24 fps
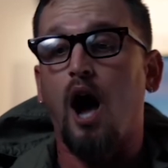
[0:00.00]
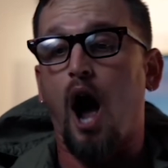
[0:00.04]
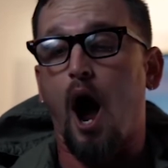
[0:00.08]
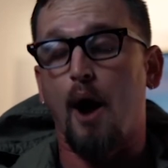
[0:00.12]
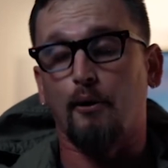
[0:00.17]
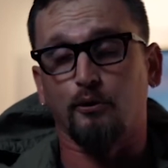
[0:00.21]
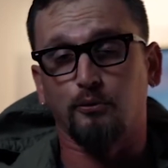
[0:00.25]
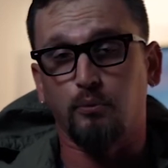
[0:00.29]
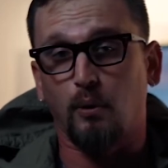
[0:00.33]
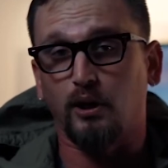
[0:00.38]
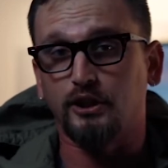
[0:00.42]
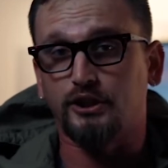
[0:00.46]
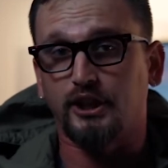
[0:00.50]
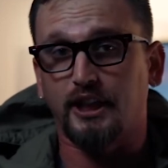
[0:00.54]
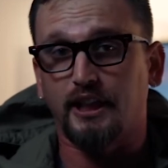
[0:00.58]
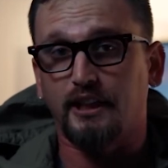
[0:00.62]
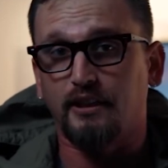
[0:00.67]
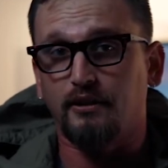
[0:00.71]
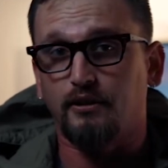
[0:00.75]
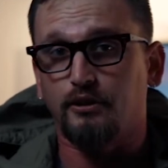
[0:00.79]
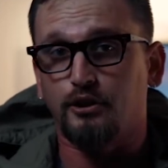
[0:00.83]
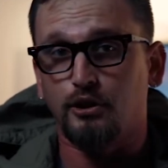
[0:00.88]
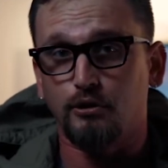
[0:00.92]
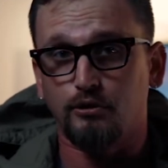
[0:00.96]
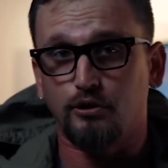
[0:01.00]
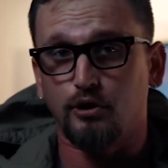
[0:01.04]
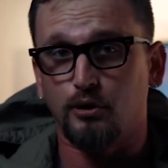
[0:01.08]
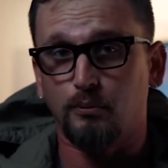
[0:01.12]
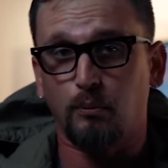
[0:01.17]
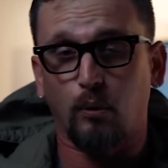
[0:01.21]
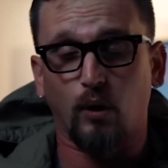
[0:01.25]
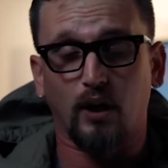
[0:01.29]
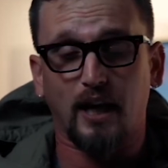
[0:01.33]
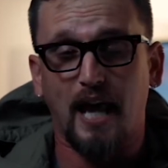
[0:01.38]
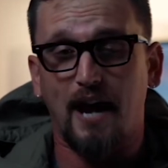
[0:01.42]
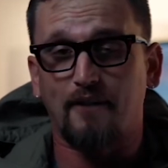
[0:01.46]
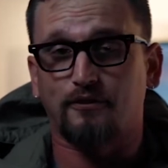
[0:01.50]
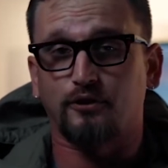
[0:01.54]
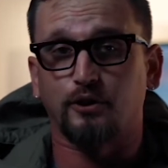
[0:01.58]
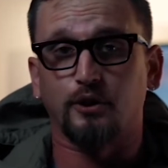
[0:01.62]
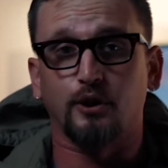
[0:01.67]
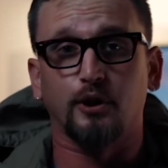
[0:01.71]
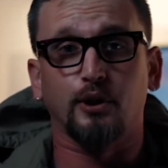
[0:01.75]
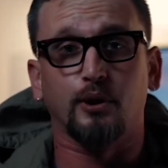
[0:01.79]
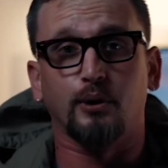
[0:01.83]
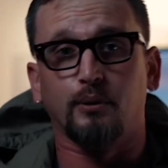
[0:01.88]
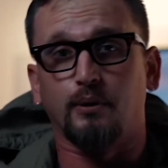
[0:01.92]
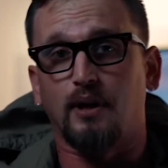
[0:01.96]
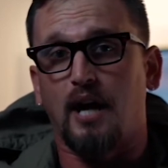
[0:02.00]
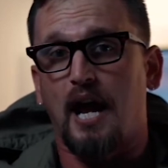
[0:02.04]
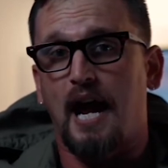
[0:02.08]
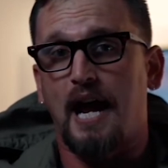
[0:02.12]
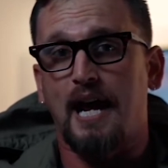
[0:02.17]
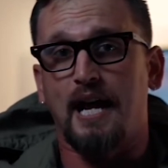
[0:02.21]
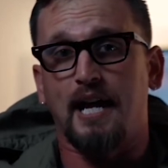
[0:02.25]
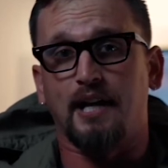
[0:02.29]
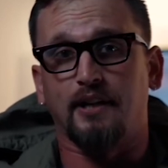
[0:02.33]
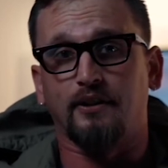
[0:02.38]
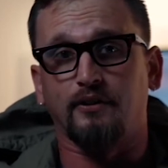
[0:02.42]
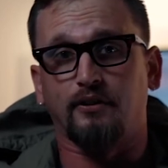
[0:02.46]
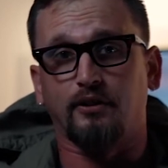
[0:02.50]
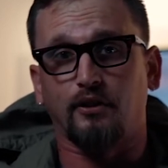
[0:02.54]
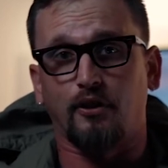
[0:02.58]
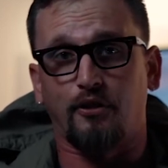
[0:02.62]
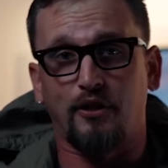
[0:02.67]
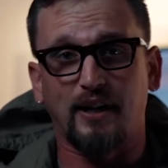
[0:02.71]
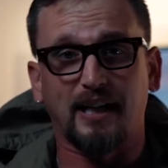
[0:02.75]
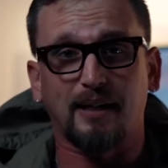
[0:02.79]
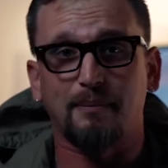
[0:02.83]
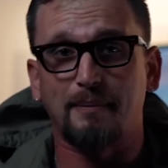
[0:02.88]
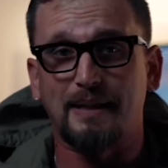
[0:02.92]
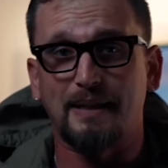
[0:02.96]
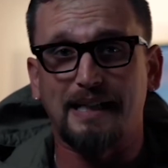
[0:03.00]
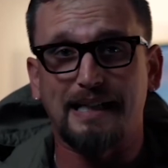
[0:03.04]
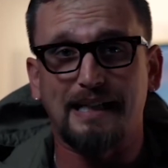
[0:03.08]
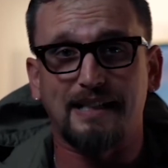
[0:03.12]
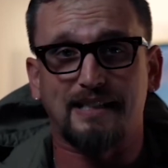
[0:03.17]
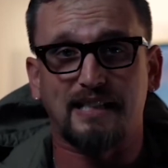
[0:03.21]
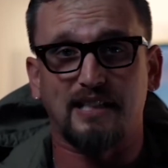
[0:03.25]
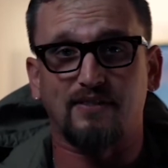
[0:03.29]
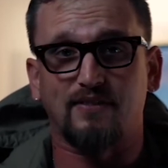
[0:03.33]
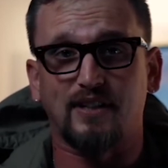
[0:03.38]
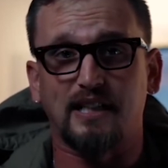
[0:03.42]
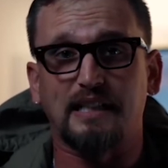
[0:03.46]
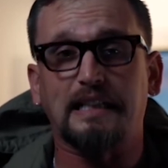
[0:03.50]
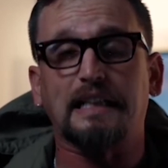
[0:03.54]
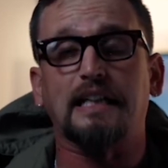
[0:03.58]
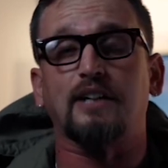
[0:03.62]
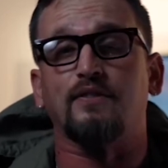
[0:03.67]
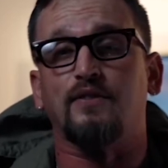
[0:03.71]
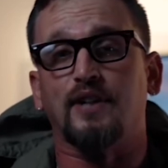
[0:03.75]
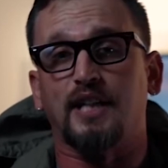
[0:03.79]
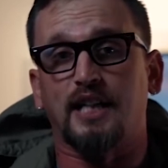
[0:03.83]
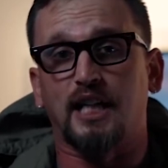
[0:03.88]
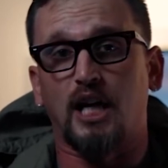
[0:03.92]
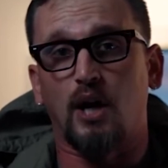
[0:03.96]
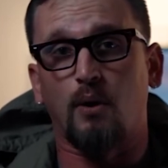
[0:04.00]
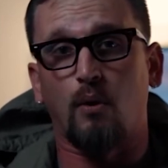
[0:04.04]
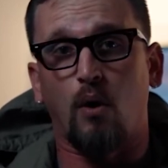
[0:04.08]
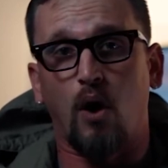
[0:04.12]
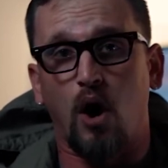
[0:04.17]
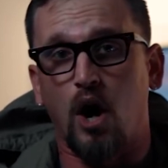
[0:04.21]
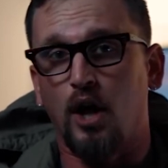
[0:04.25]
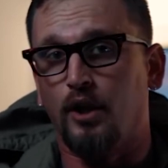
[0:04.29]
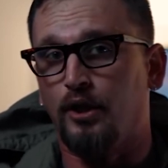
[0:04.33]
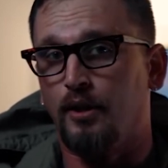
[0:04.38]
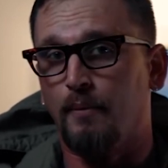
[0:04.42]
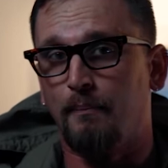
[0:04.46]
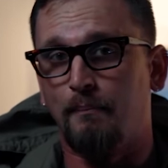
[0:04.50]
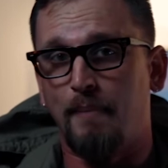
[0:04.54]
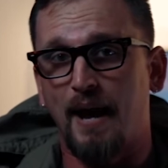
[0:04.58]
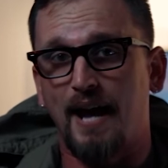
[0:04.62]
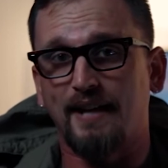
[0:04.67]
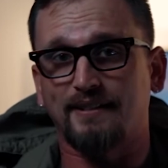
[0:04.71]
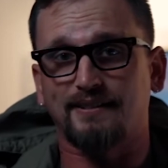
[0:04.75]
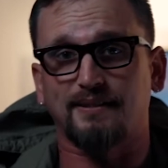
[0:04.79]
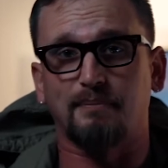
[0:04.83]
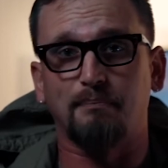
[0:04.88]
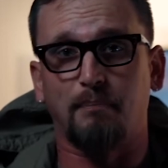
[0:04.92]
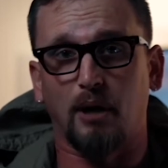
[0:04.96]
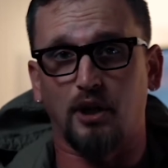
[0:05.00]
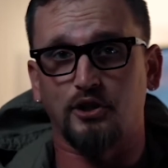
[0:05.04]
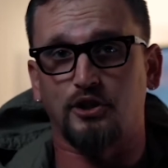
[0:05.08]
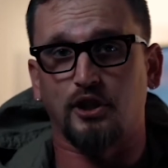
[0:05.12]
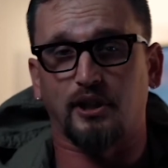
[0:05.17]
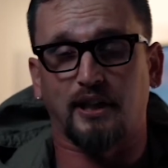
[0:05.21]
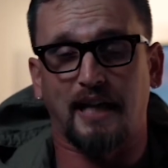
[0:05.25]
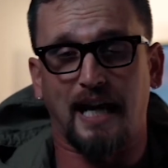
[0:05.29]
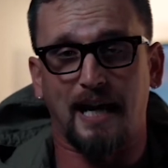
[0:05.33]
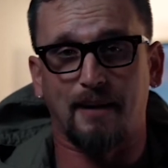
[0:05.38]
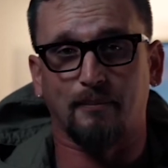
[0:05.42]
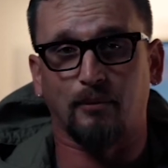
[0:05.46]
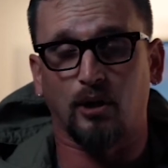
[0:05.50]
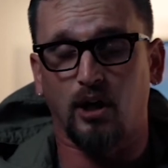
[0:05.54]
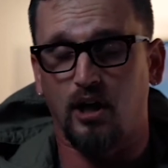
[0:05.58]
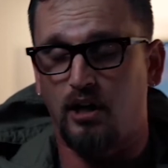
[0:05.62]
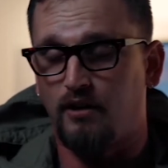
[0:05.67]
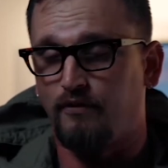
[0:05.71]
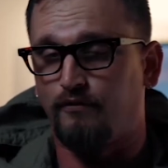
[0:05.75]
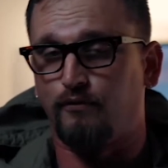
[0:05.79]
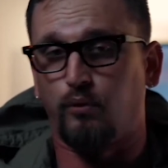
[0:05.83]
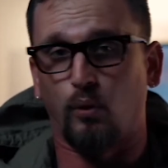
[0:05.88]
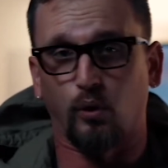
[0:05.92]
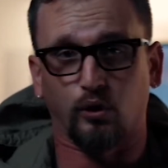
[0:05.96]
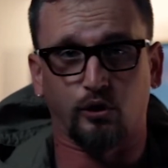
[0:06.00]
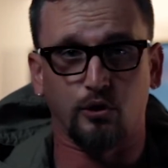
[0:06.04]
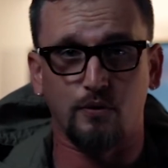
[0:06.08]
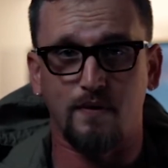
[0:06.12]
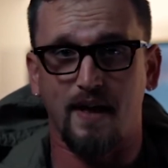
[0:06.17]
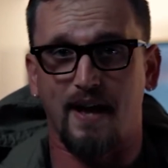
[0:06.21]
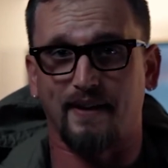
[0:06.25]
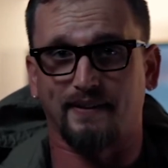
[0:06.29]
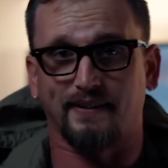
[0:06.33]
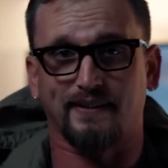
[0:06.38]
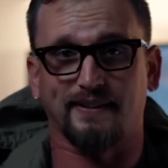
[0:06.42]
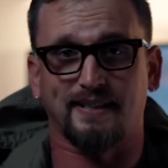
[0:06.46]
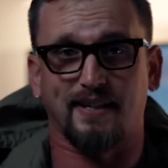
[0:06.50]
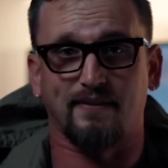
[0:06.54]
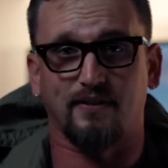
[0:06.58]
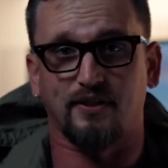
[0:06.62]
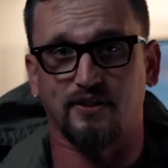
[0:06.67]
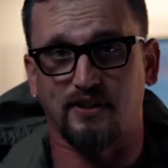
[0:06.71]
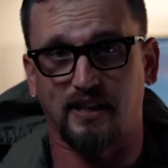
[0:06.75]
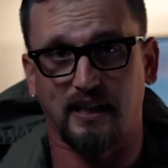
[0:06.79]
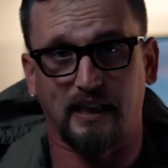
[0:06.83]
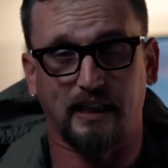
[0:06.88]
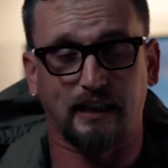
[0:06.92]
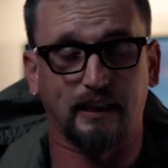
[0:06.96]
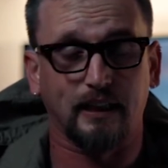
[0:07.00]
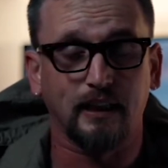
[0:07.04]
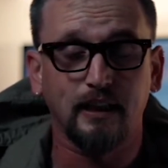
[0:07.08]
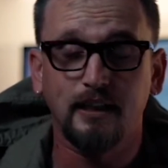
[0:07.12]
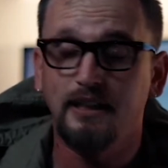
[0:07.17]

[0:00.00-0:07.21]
I was watching YouTube one afternoon, and Think Media TV did a video on the best budget camera for 2017.